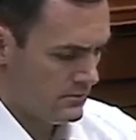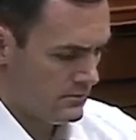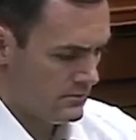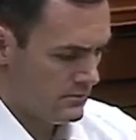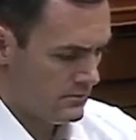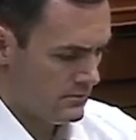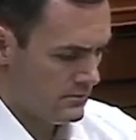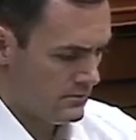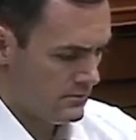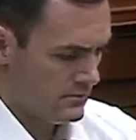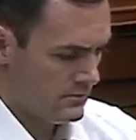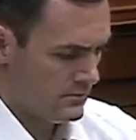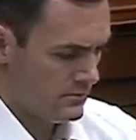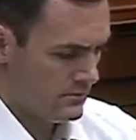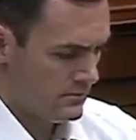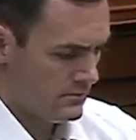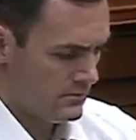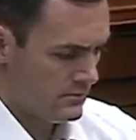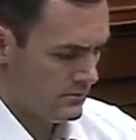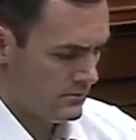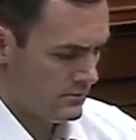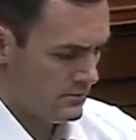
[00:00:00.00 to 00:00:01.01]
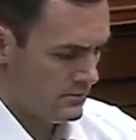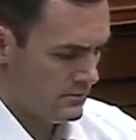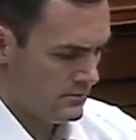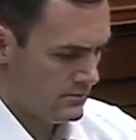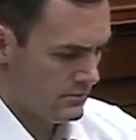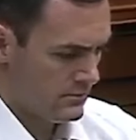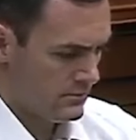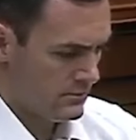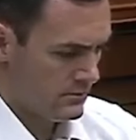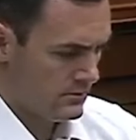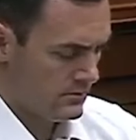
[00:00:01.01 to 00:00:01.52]

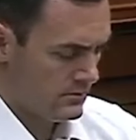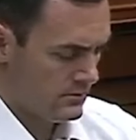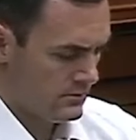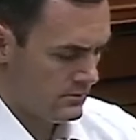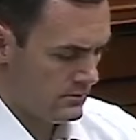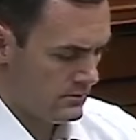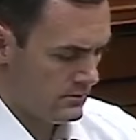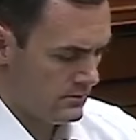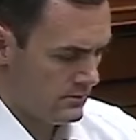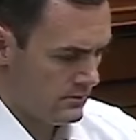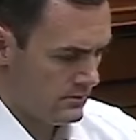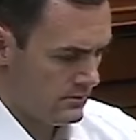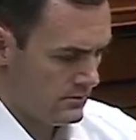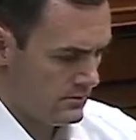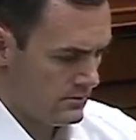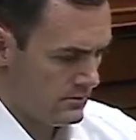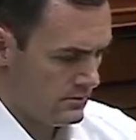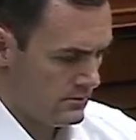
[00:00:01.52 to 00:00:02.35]
[no speech]